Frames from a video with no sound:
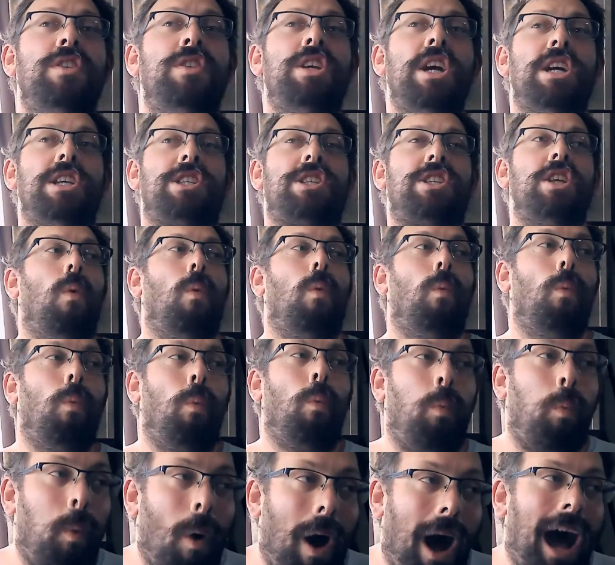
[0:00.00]
just
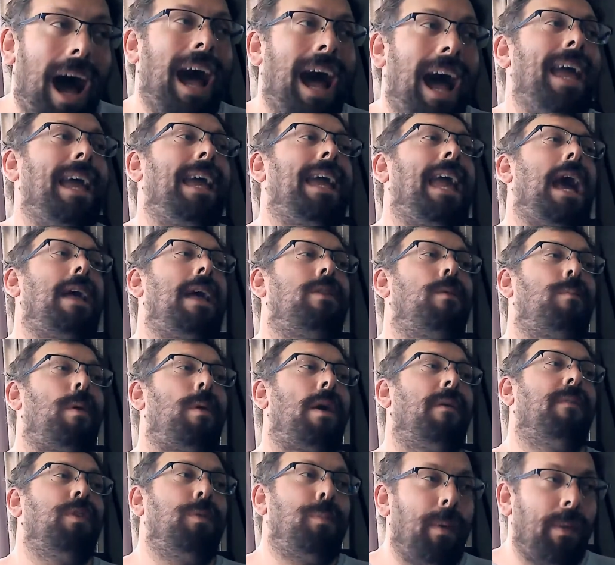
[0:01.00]
why Captain
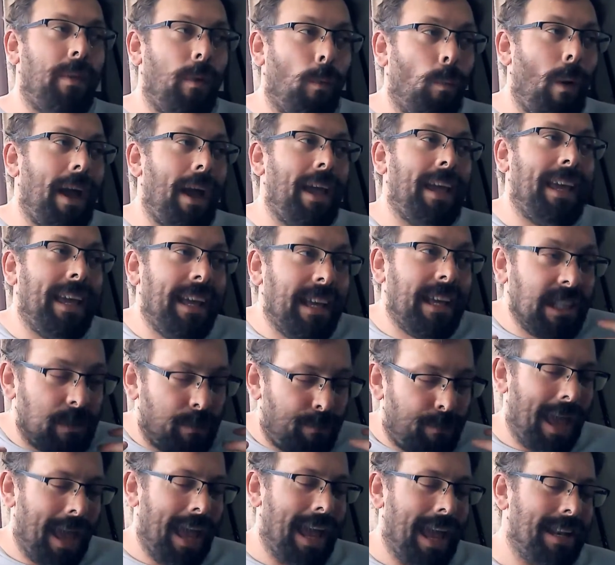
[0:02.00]
Bravo's been the way he's
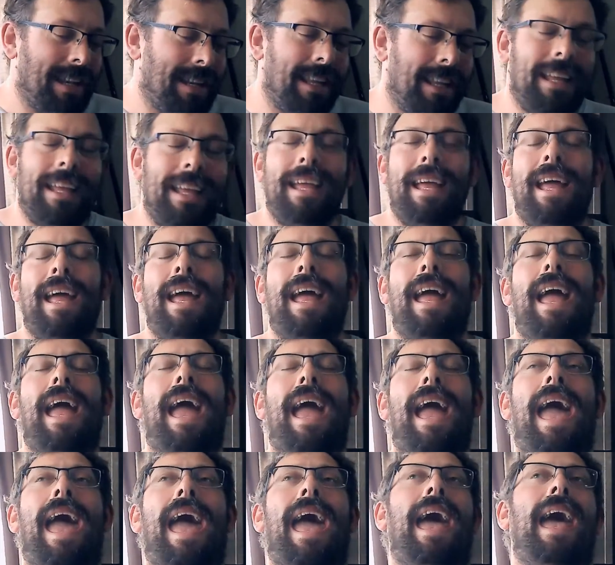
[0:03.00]
been.
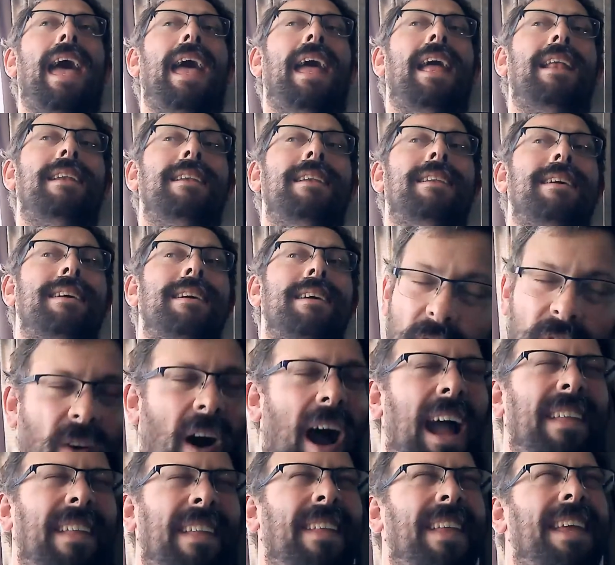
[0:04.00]
And
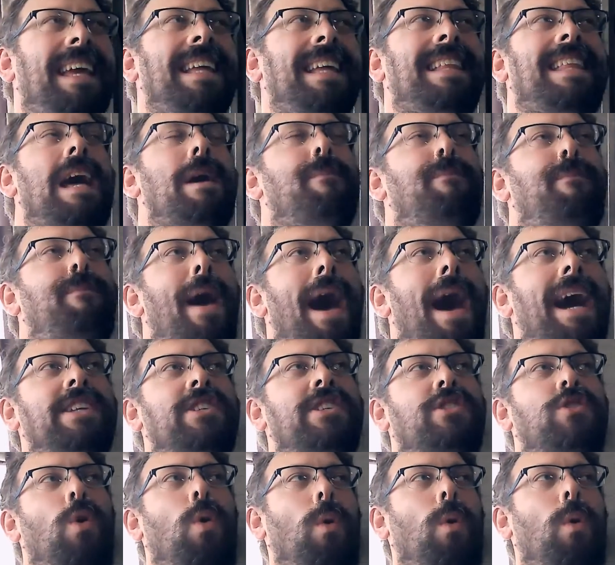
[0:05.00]
finally get that
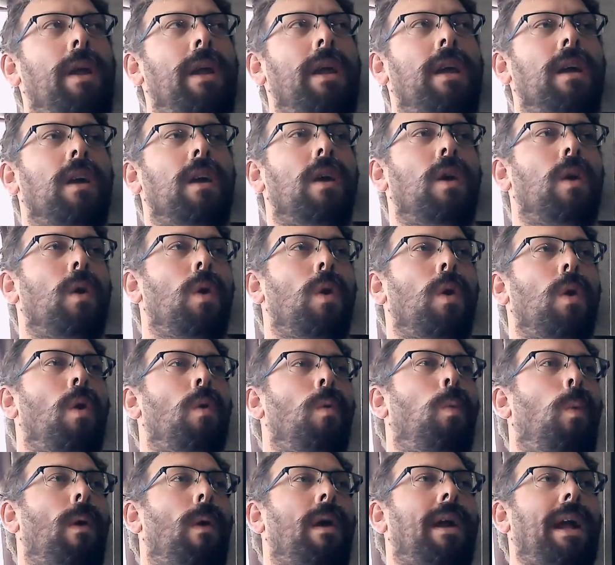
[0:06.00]
backstory
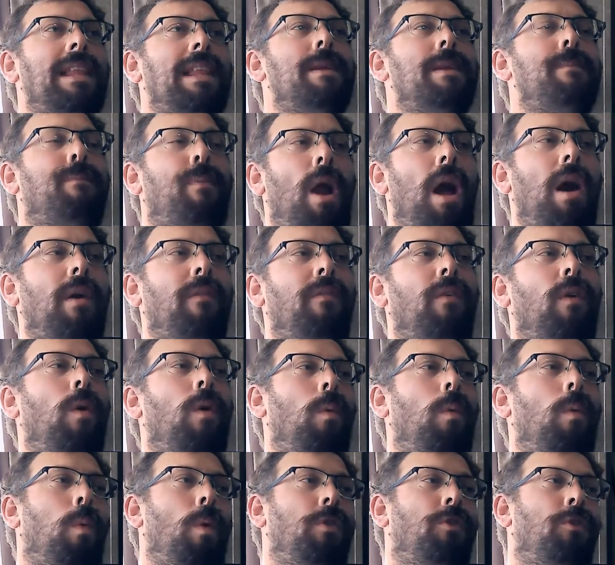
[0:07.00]
where Captain
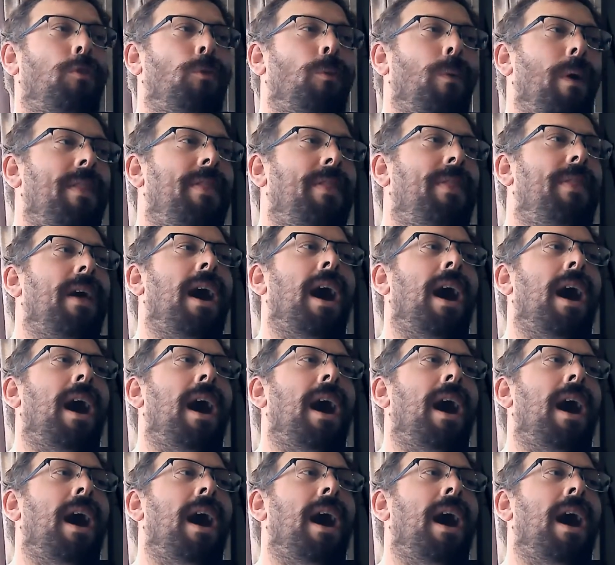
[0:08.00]
Bravo was with